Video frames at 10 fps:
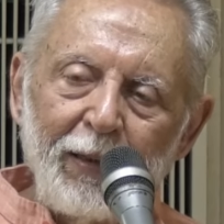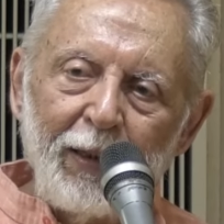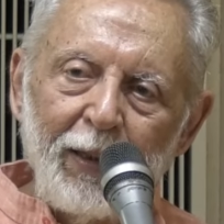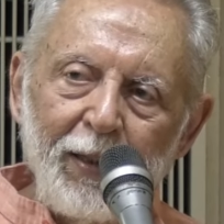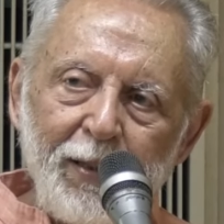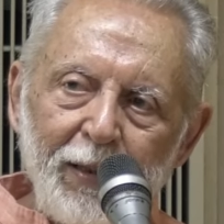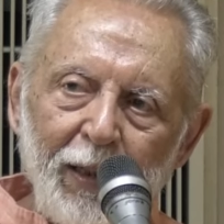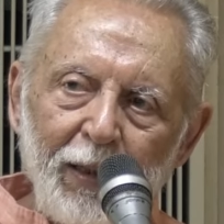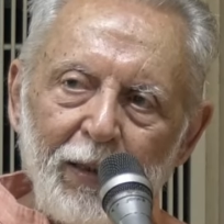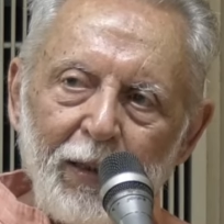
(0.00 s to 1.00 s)
is
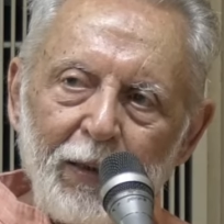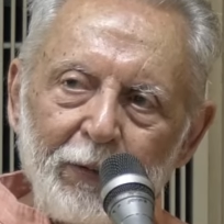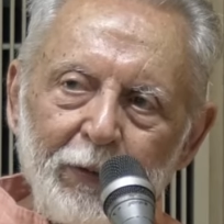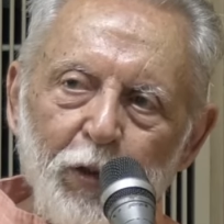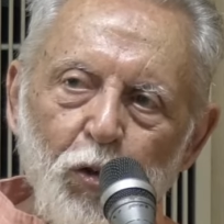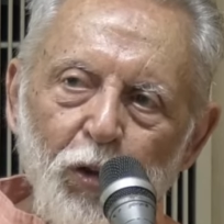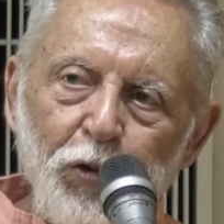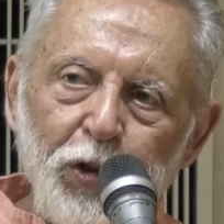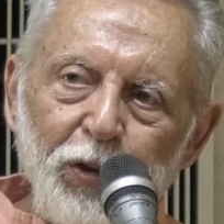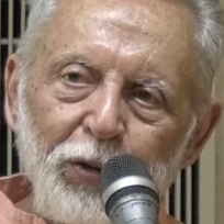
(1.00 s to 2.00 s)
the
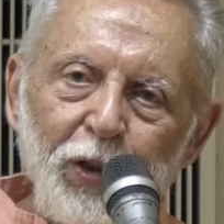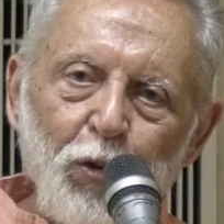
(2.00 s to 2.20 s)
solution to the